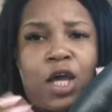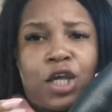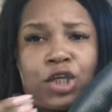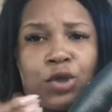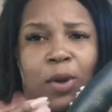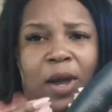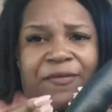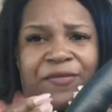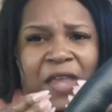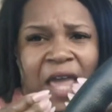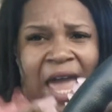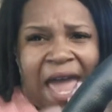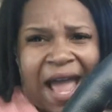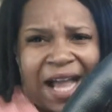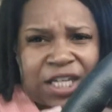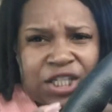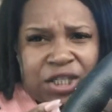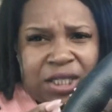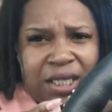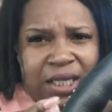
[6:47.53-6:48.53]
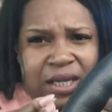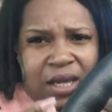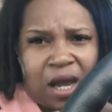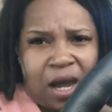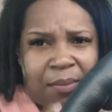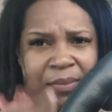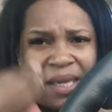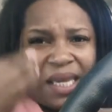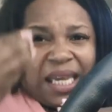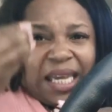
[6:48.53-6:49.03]
You have to actually
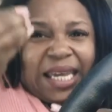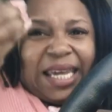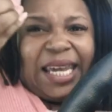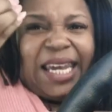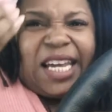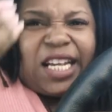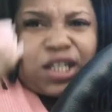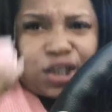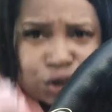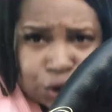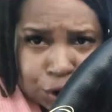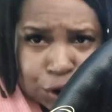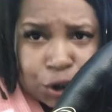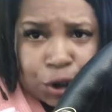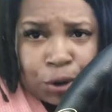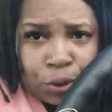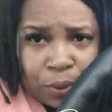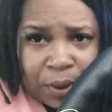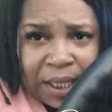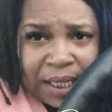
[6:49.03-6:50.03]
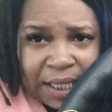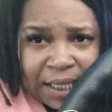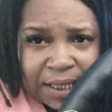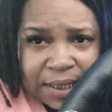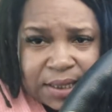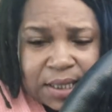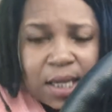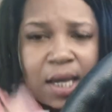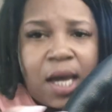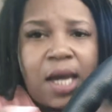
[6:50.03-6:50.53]
come into
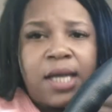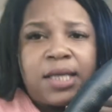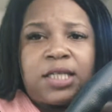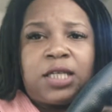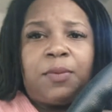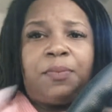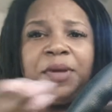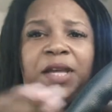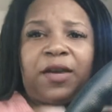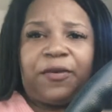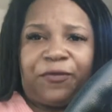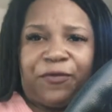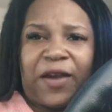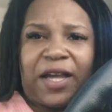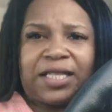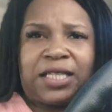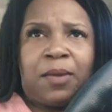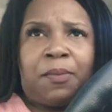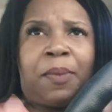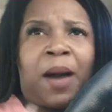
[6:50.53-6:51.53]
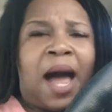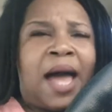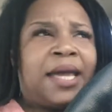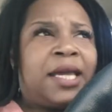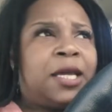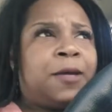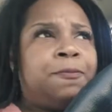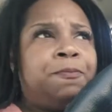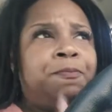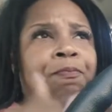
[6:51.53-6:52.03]
it to be affected by
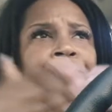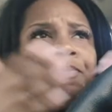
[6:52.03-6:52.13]
it.